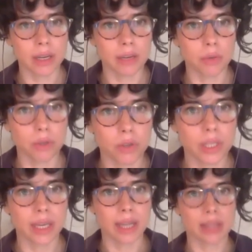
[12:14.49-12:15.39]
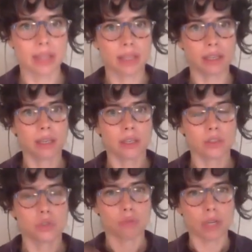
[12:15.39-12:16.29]
If we're looking at the
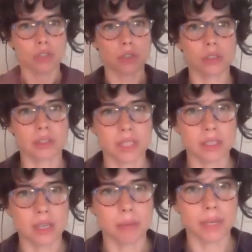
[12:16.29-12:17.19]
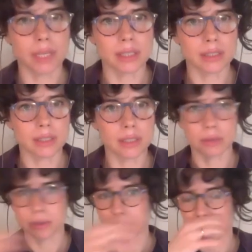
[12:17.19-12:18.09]
structures of these companies, there's,
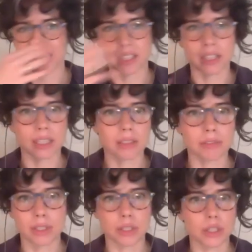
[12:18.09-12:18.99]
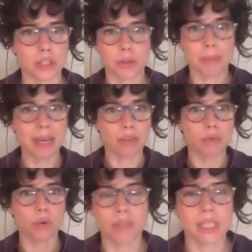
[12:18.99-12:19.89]
you know, we can think of the, you know, the
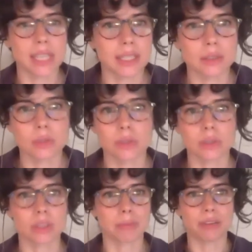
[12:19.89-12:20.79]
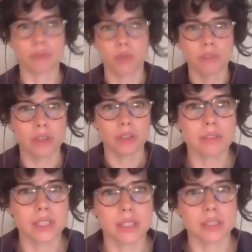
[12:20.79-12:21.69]
metaphor of the tentacles, the metaphor of the
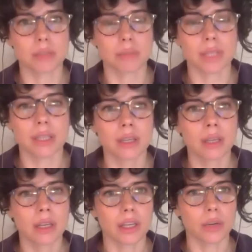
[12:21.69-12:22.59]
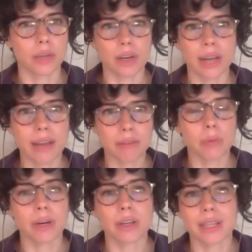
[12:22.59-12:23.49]
nervous system, but you know they are
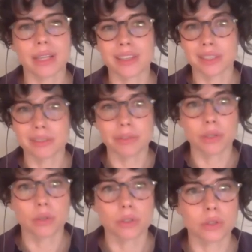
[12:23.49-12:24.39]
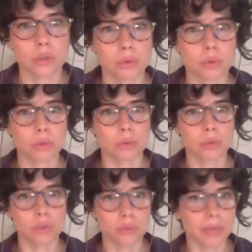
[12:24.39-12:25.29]
everywhere and they are difficult to
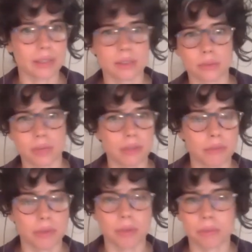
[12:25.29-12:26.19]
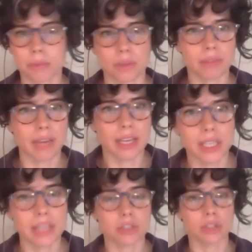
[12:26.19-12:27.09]
trace right from sort of
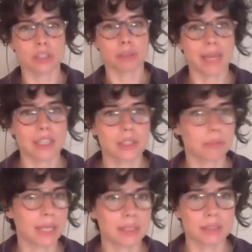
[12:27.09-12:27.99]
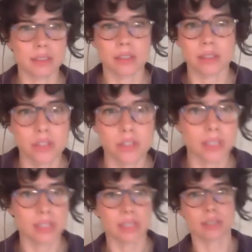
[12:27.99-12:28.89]
education to med- medicine to
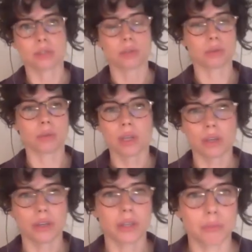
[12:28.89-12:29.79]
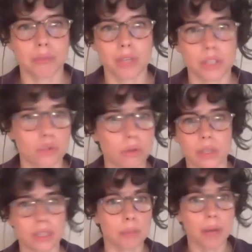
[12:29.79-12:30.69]
logistics to you know
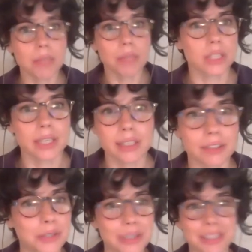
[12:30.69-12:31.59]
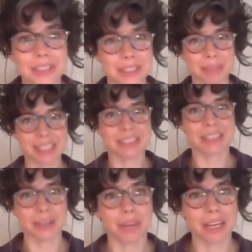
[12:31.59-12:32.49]
controlling the publishing industry to some
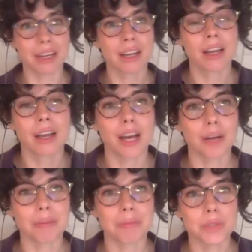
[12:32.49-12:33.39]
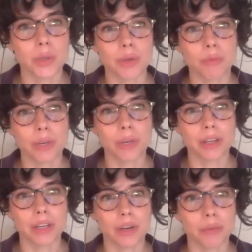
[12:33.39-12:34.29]
extent right um, so if we
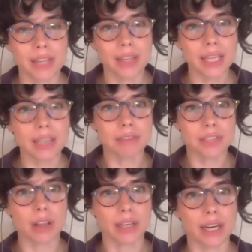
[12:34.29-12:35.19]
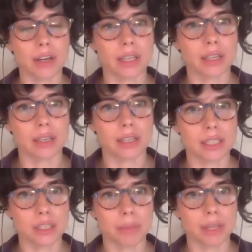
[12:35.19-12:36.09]
you know if we think of solidarity as
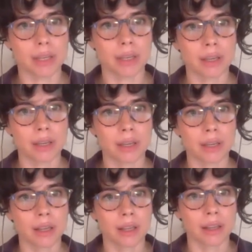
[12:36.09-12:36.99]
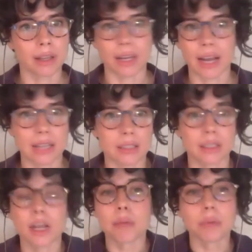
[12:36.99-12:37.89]
something that has a
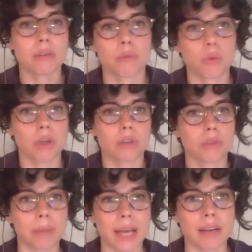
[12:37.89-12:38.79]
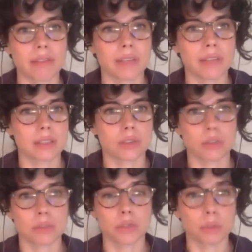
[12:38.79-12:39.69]
number of wonderful benefits in
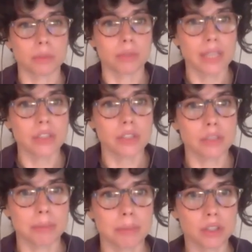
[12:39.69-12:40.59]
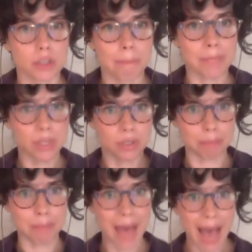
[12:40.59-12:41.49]
terms of human relationships but also builds
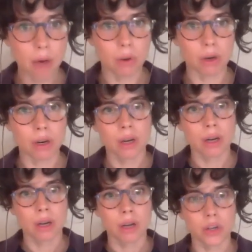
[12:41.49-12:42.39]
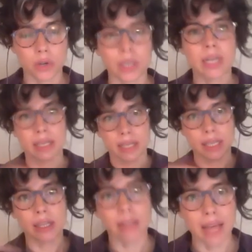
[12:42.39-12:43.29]
power you're going to
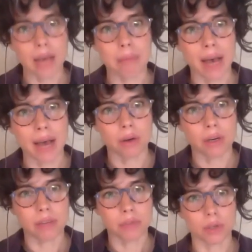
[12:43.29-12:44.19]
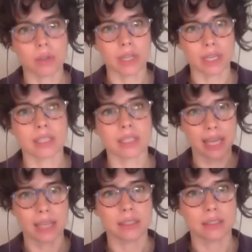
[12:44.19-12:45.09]
need that power if you're going to
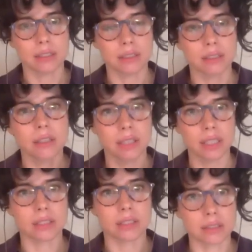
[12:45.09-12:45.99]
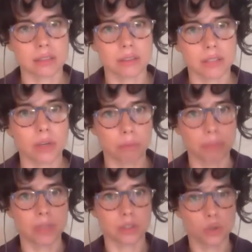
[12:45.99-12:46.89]
contest these you know
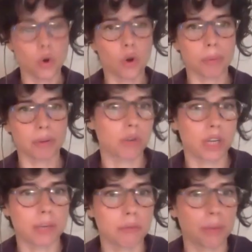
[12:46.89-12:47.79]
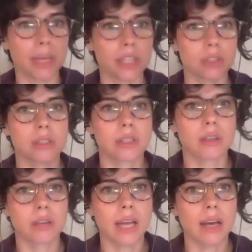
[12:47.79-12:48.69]
these corporate formations that
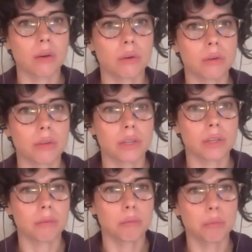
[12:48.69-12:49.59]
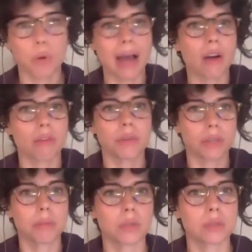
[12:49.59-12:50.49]
are now you know more powerful than
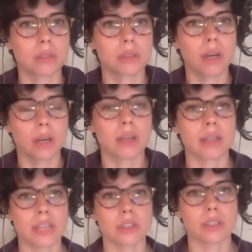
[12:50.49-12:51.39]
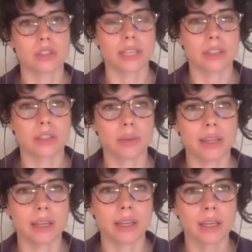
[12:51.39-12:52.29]
most uh, nation states so i think
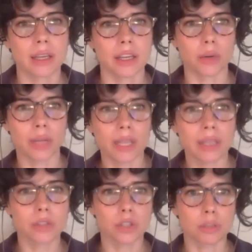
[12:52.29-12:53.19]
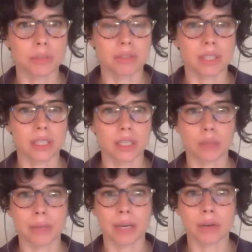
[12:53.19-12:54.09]
you know, in terms of thinking
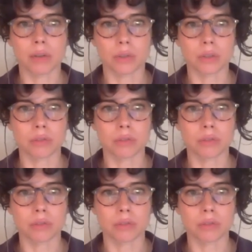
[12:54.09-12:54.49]
about sort of